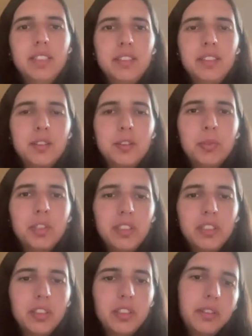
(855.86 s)
is
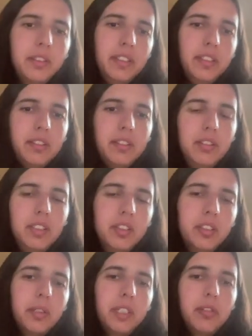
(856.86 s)
completely, it's
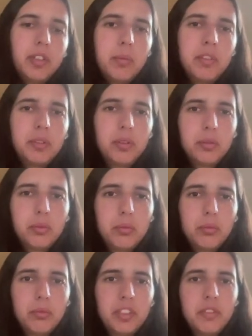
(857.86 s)
going from 0
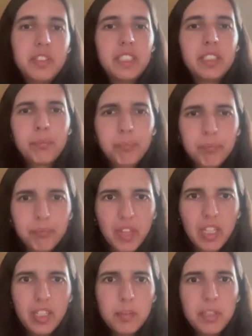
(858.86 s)
to 15.
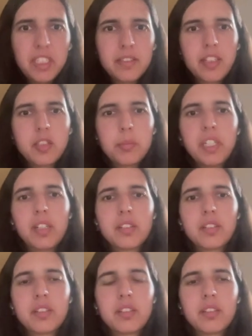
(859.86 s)
And this makes sense
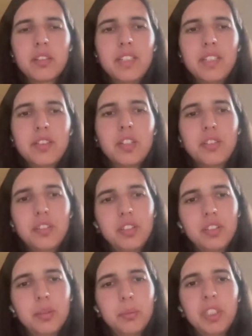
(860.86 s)
because it's not
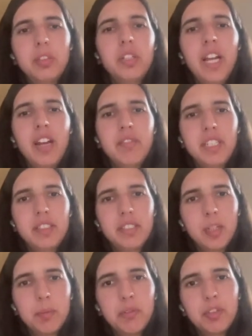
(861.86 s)
we don't have data
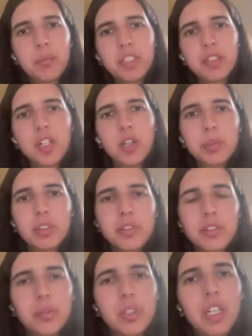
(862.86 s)
coming from this copula,
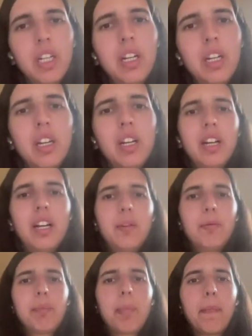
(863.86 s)
so
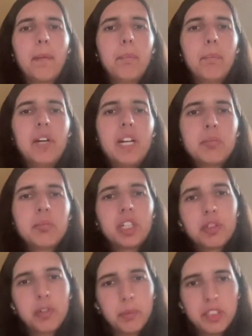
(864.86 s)
less
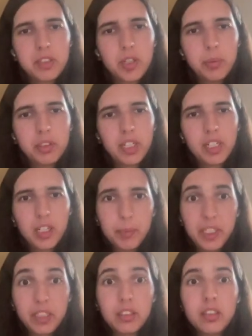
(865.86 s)
points from this copula are
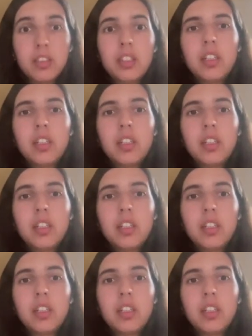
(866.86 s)
coming,